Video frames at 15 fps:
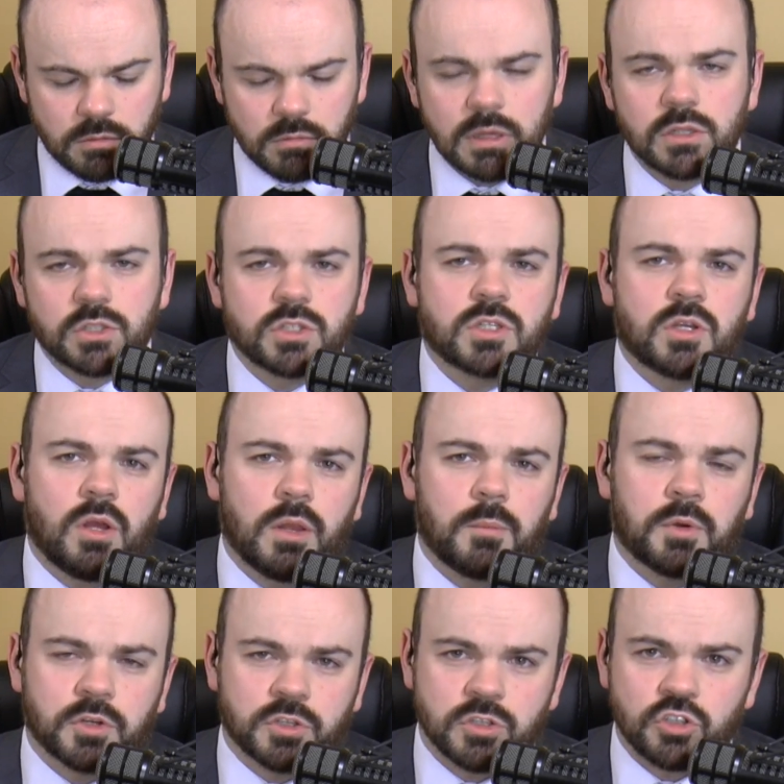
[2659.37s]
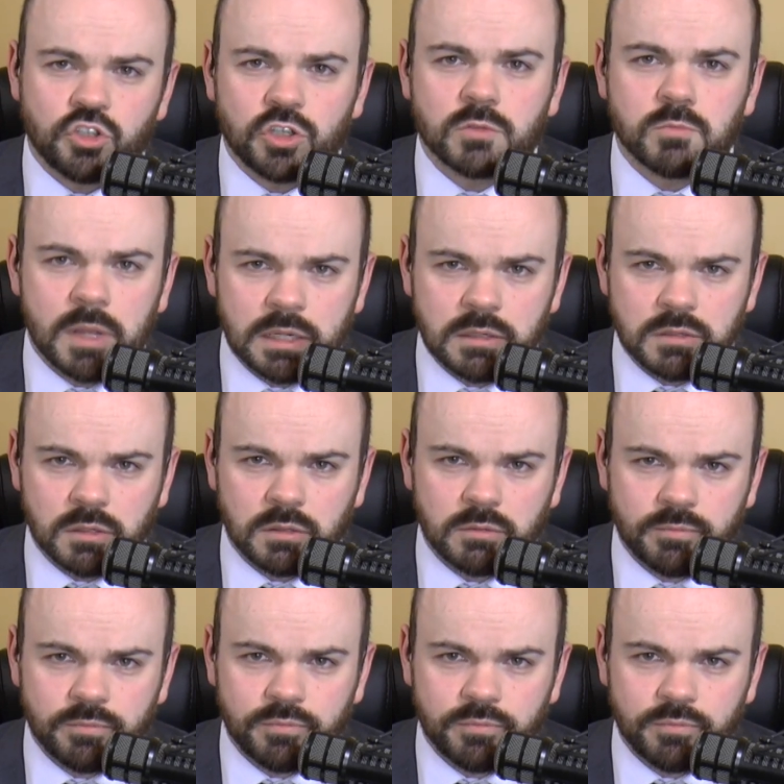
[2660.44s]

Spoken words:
they'll just call the person judgmental.